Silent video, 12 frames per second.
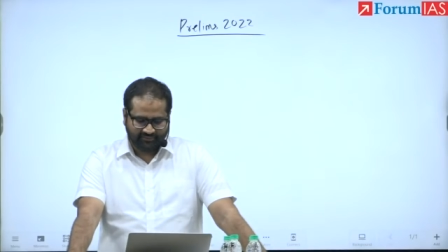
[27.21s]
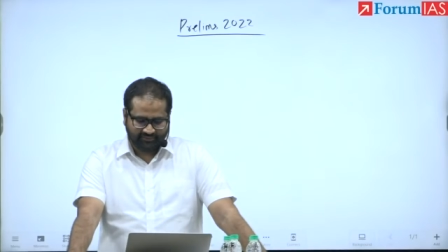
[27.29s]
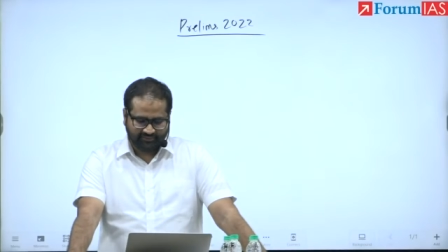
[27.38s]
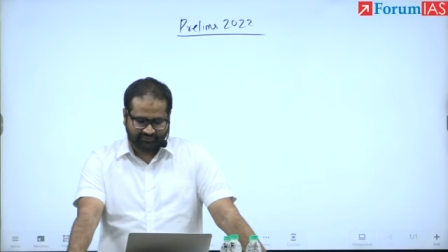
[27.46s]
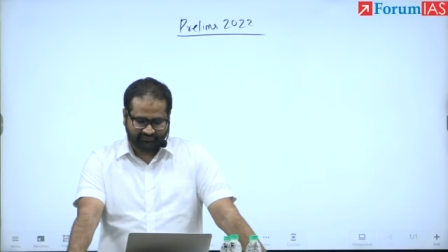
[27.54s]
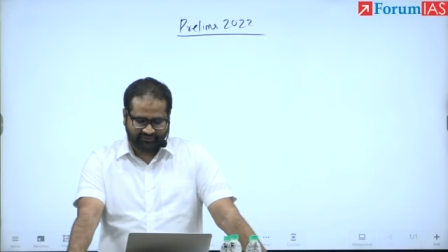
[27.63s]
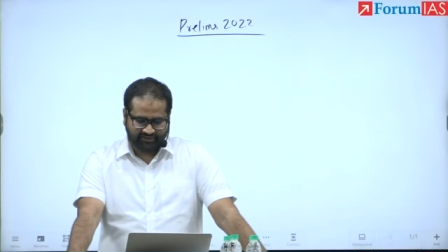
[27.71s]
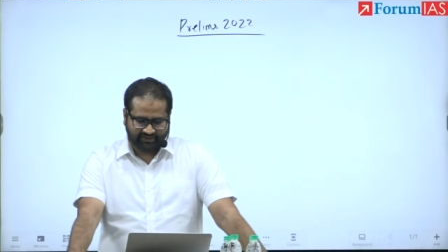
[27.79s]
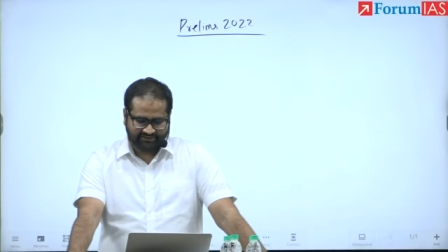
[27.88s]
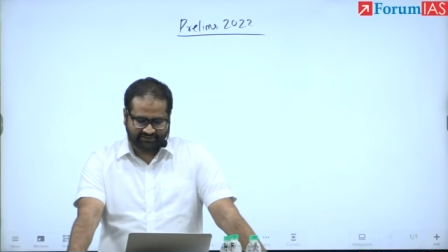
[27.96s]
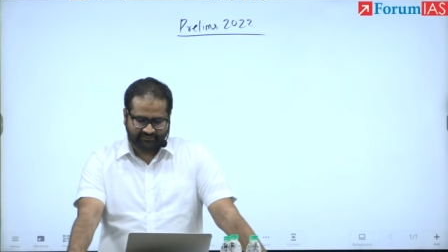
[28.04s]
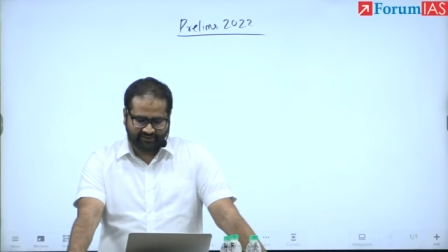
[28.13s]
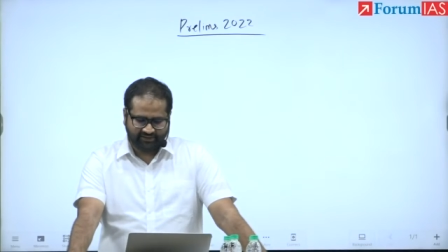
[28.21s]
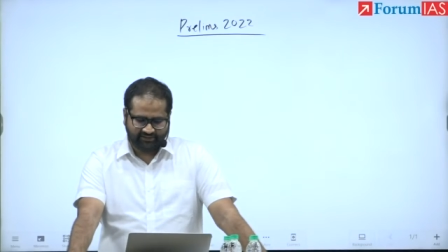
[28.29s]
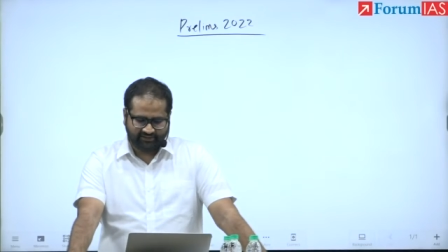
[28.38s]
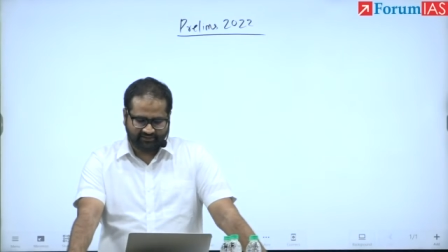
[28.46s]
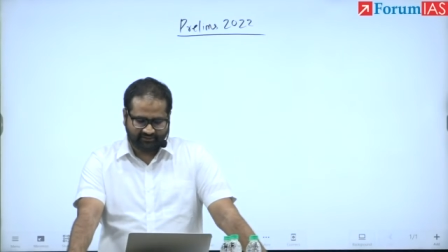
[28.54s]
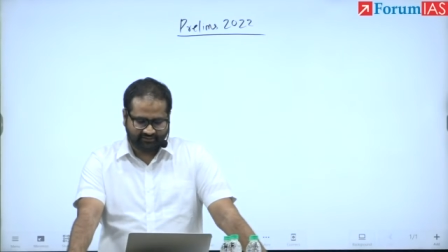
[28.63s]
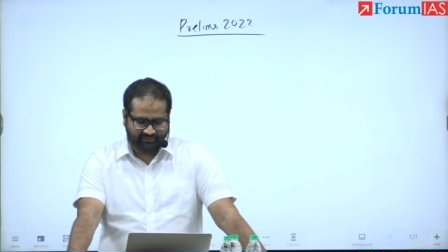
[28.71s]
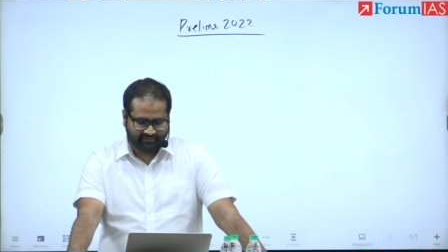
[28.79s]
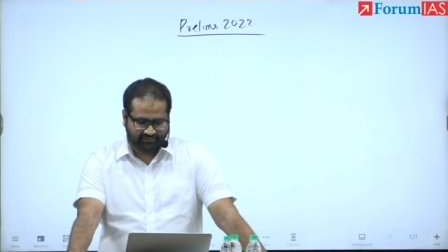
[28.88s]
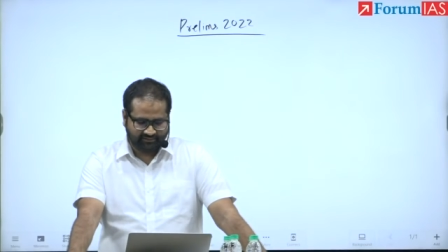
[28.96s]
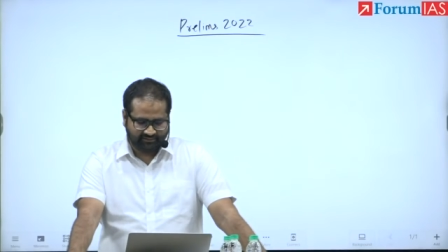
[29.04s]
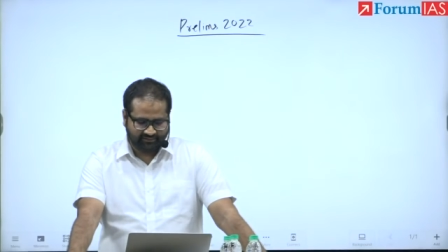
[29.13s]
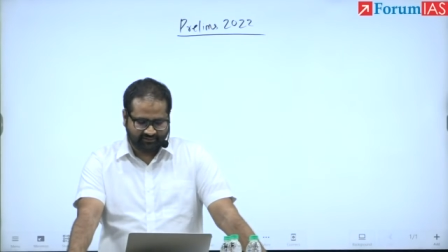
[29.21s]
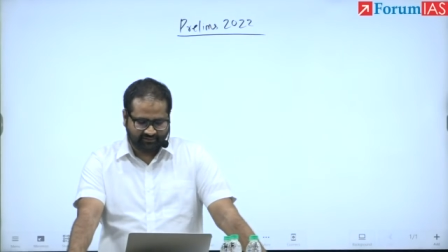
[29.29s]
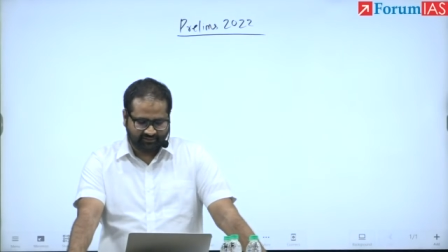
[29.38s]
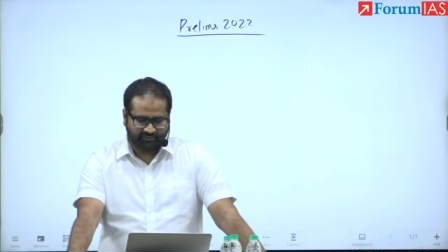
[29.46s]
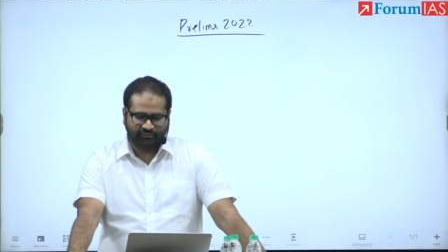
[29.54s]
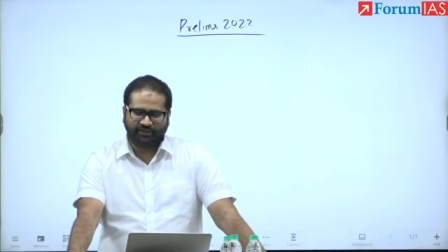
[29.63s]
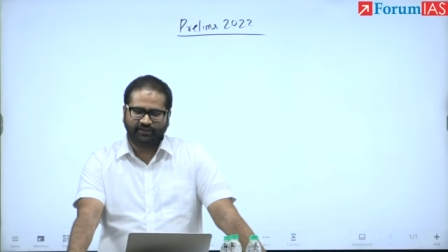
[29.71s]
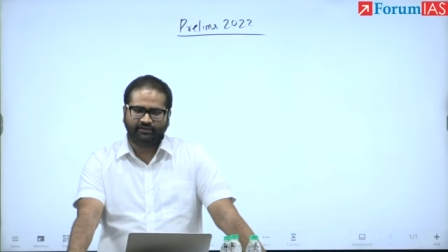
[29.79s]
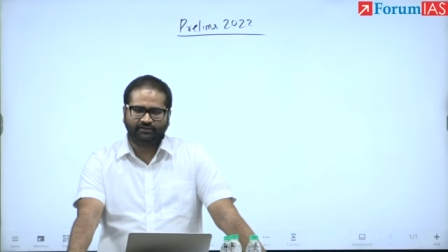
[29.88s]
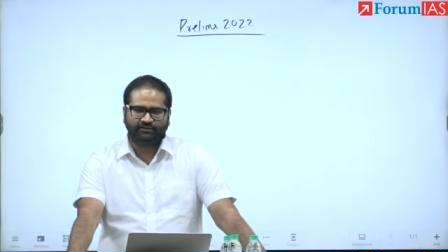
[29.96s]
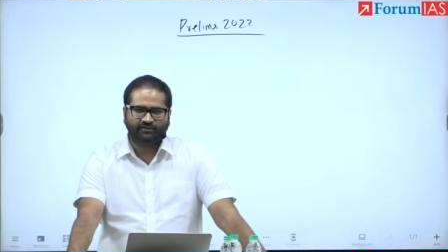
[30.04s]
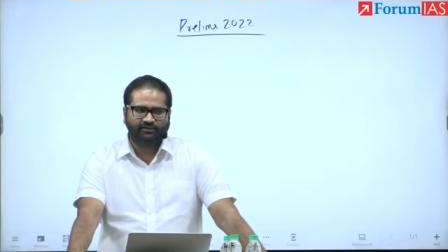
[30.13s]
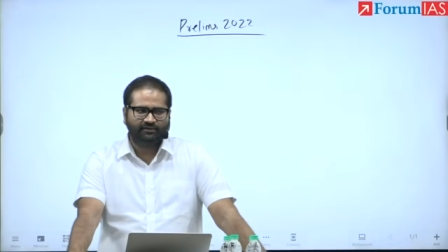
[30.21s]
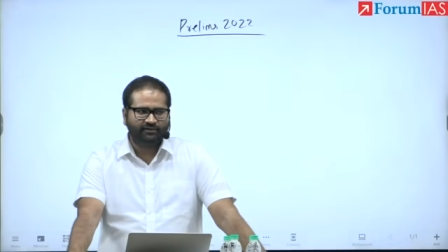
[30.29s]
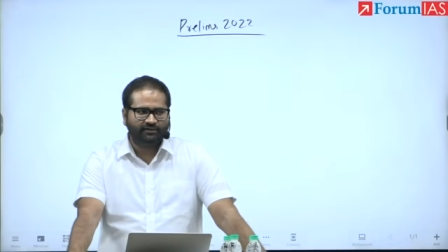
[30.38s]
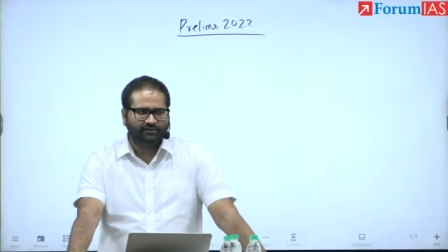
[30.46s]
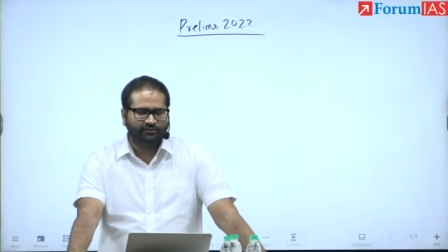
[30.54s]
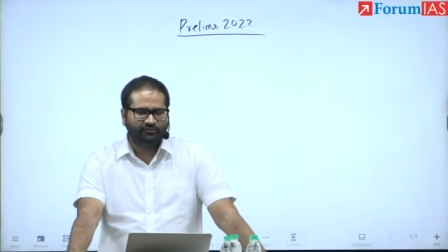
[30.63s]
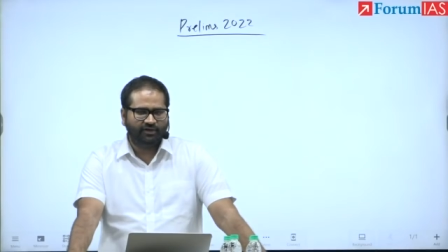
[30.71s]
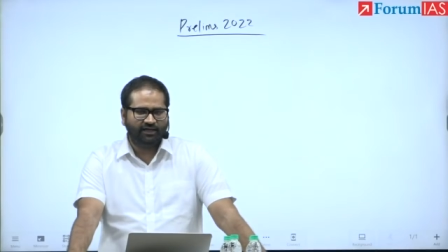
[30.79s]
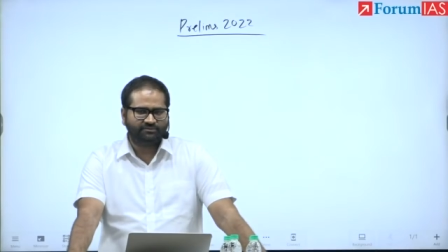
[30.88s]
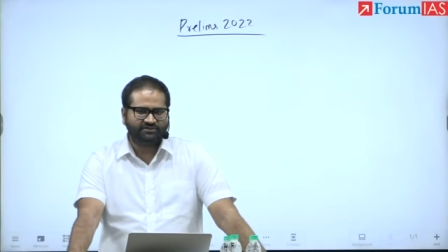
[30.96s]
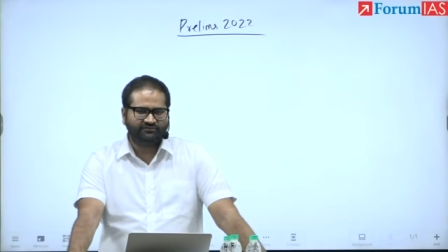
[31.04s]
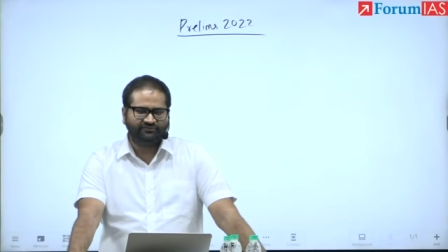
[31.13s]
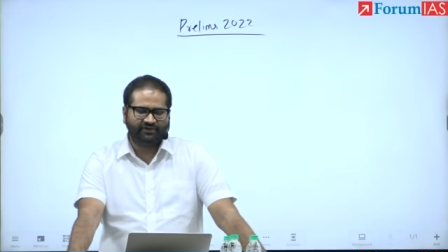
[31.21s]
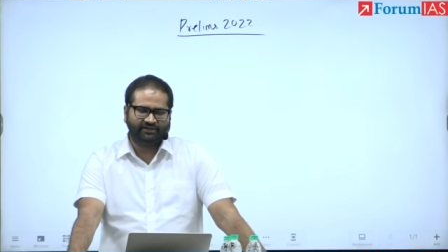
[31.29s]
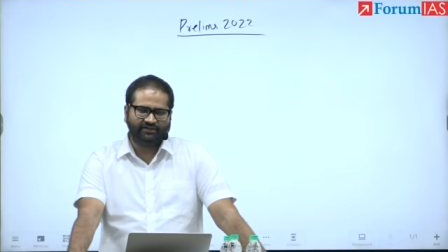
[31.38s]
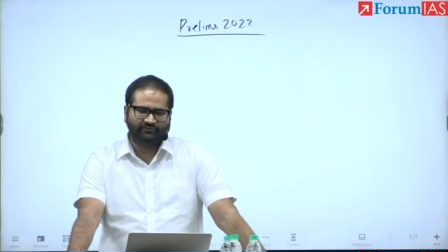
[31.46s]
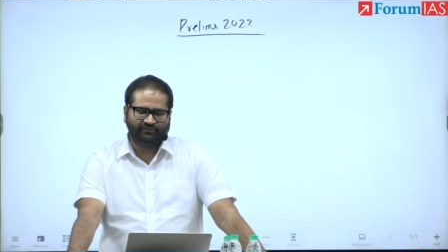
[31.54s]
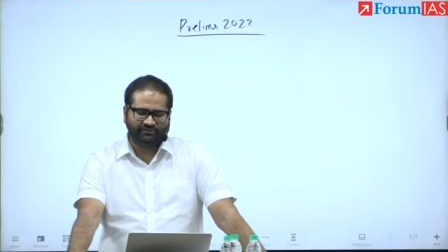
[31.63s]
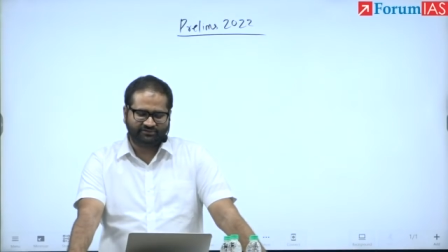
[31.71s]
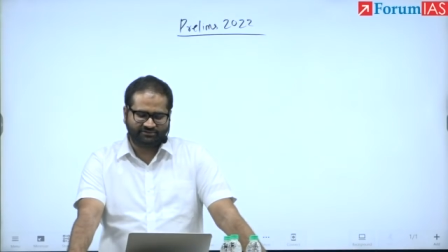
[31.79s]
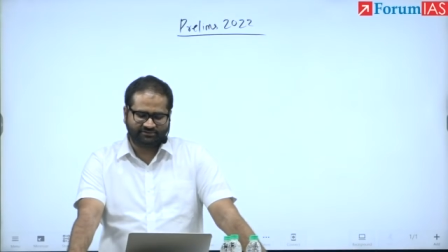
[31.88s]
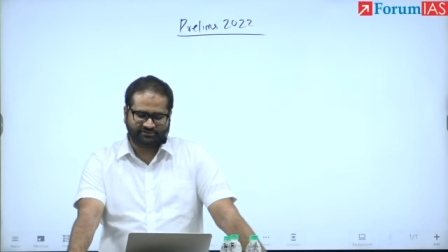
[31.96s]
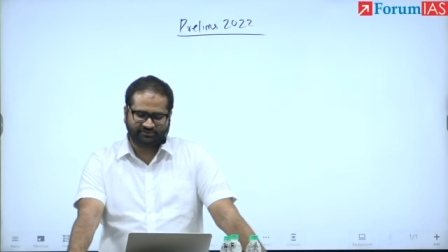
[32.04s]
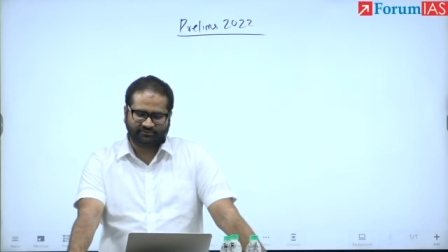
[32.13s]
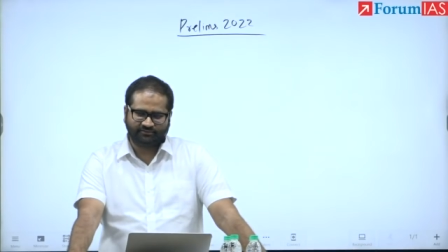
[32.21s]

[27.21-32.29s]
So we are assembling today to have some final words